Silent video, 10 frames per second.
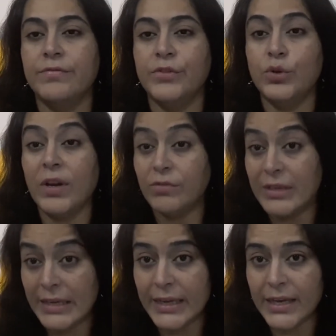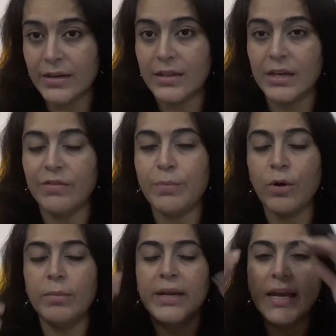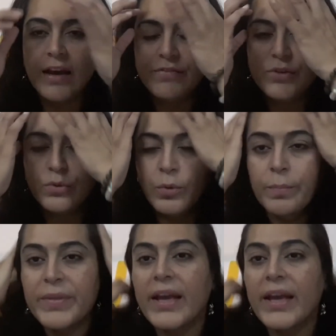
we don't have to click anything, we probably have to